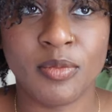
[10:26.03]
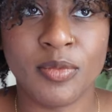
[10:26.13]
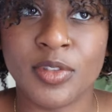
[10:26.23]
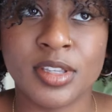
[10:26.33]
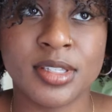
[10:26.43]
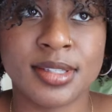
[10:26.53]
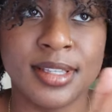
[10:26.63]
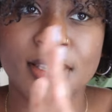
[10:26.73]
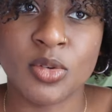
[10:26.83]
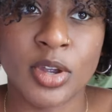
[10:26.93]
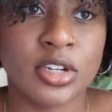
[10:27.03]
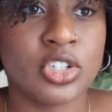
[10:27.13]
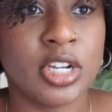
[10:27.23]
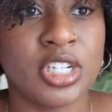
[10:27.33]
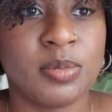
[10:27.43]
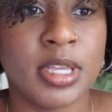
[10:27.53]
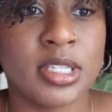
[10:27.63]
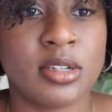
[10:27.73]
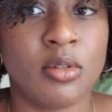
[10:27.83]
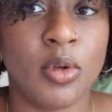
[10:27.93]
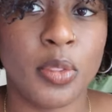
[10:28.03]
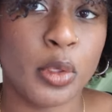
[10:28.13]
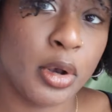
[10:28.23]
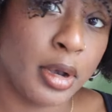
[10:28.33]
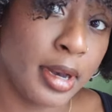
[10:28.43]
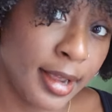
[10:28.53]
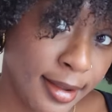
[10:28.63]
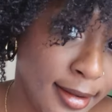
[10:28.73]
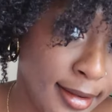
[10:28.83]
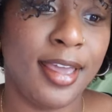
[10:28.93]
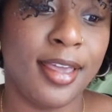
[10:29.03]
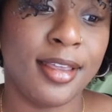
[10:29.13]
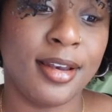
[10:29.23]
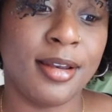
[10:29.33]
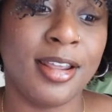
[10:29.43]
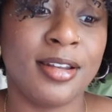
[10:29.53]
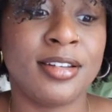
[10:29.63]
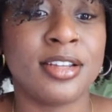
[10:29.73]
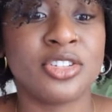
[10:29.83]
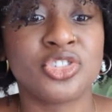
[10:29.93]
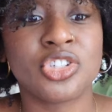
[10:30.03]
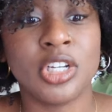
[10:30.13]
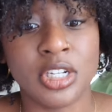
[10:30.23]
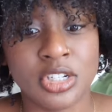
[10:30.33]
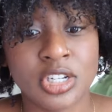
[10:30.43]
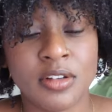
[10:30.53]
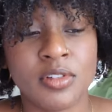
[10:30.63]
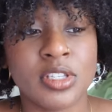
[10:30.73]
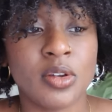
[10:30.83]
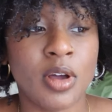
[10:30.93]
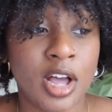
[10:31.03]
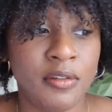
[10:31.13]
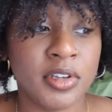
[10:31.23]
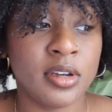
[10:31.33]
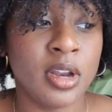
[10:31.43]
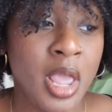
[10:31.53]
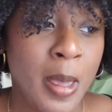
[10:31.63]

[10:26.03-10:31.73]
this is going to change based on the day, and it does change every so often,